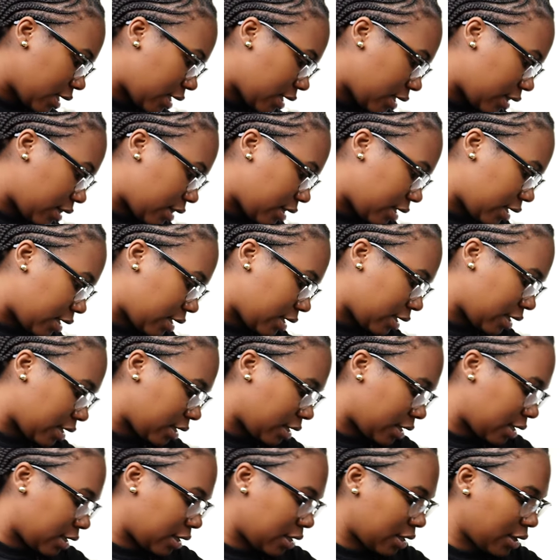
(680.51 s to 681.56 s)
And
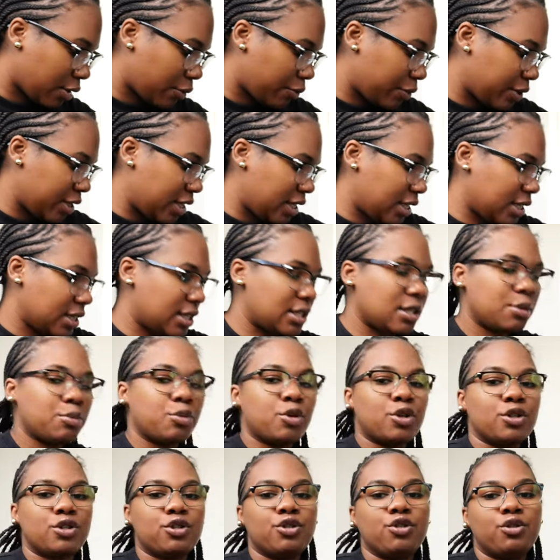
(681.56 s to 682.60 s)
then we needed some
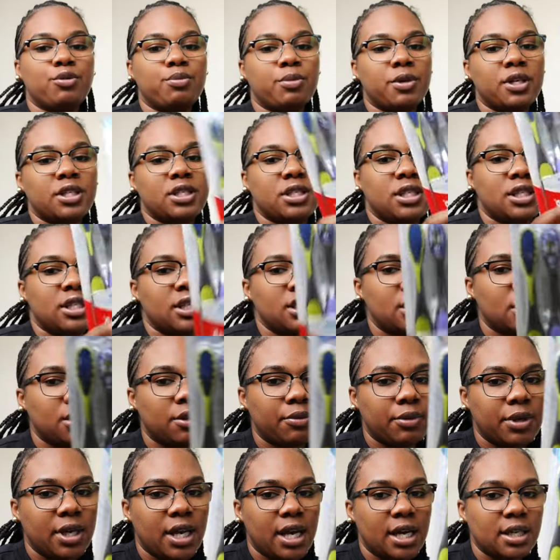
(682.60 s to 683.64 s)
more toothbrushes, so
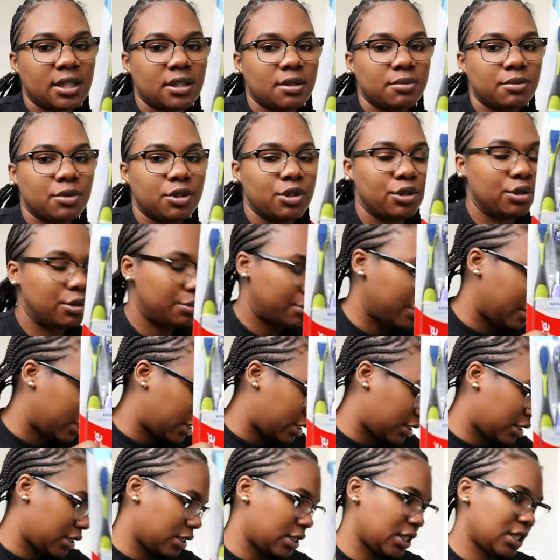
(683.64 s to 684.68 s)
we got some
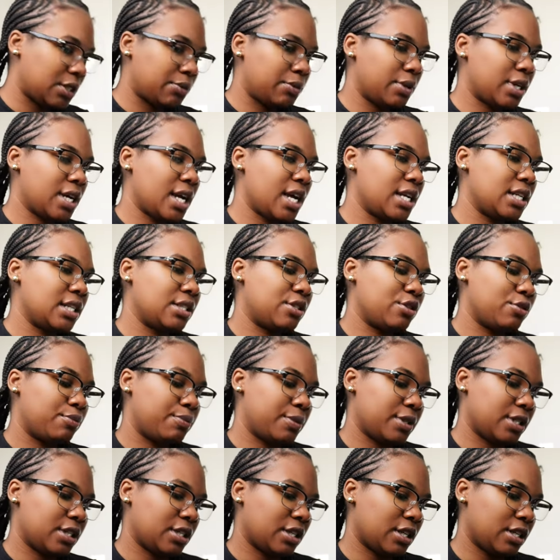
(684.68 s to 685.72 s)
toothbrushes. What kind of
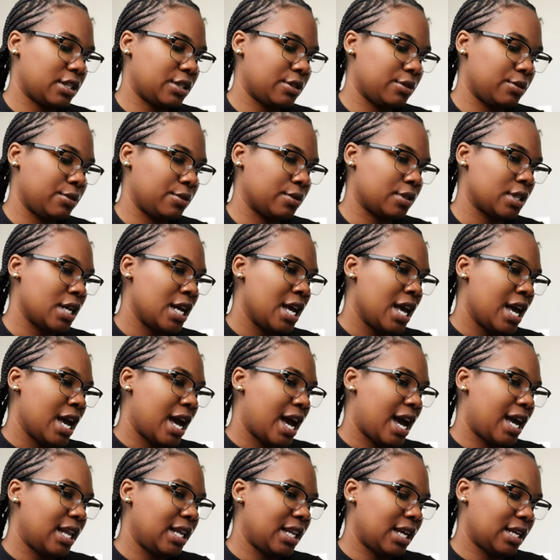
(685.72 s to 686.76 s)
toothbrush I use?
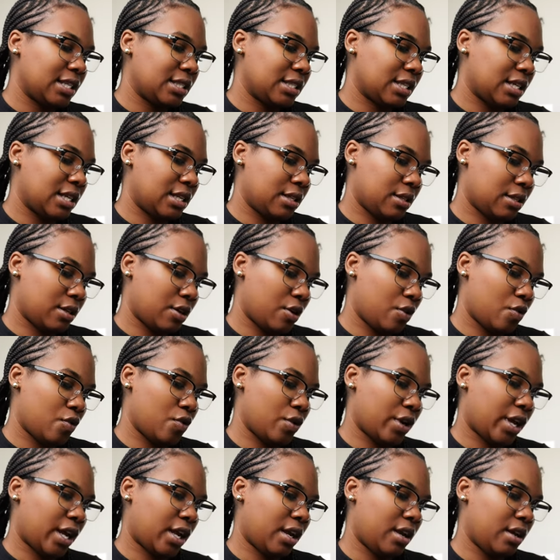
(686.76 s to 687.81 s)
I like to get the
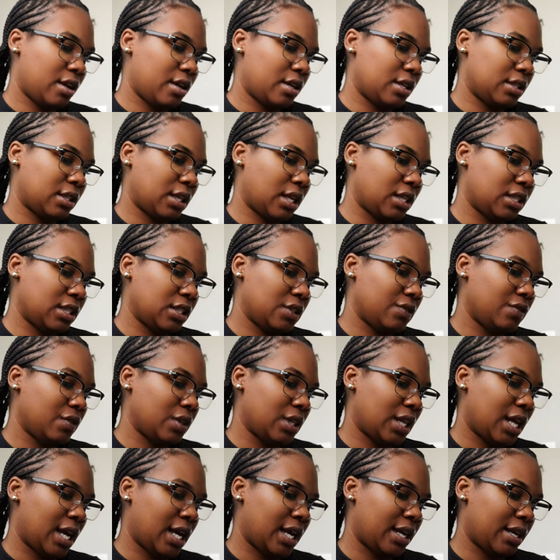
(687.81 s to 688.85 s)
Colgate because I just feel
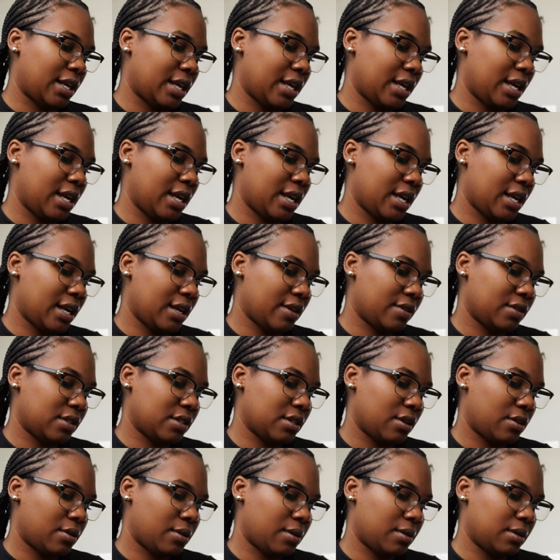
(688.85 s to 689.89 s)
like it has
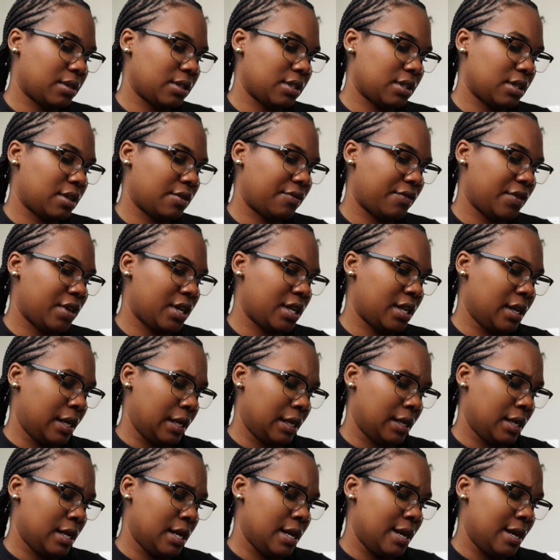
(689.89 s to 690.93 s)
all the stuff in it.
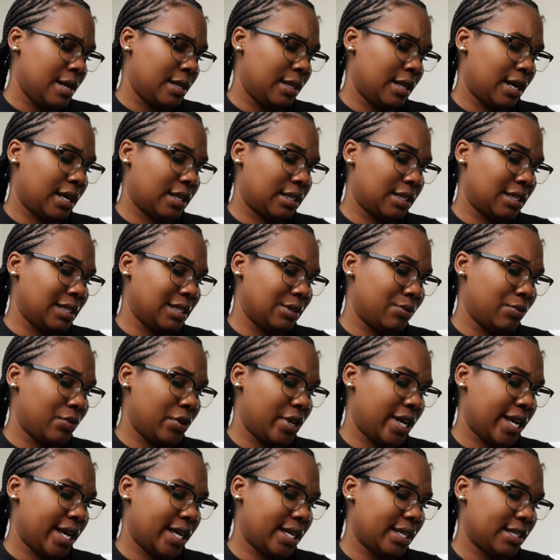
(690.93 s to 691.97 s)
Like this one
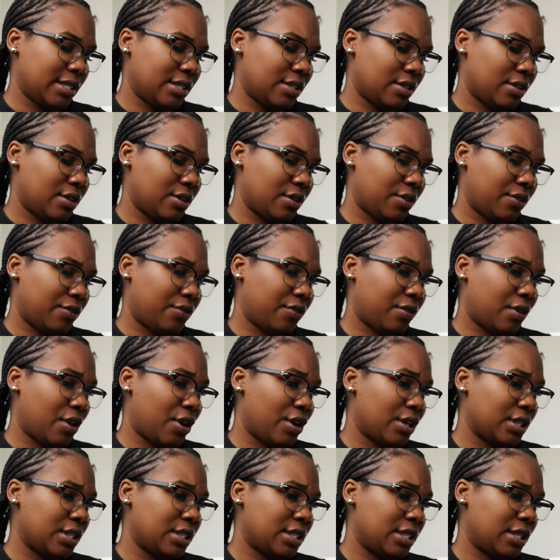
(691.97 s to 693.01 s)
has the
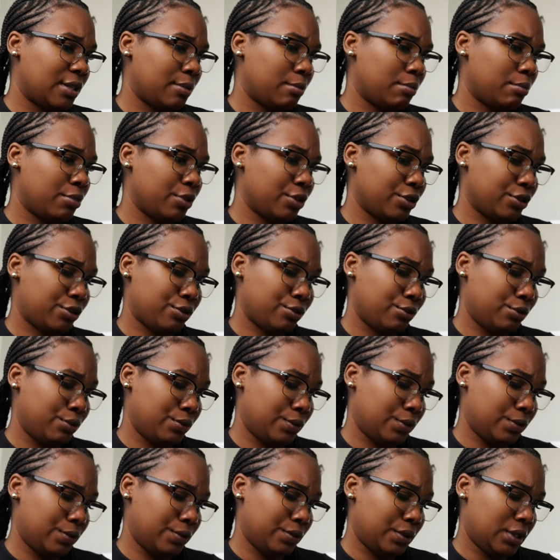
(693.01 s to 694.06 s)
floss tip
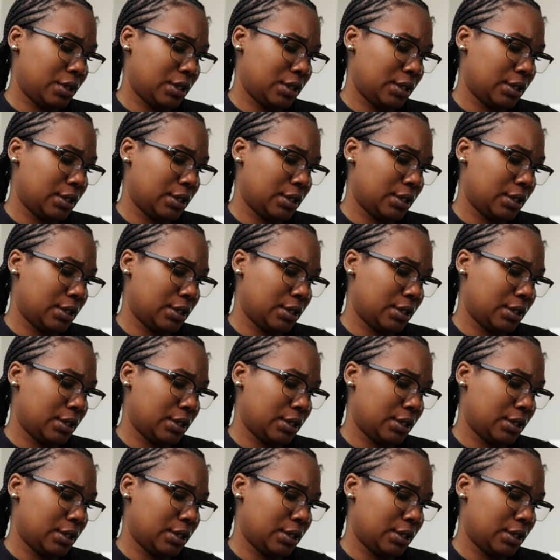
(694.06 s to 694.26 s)
bristles,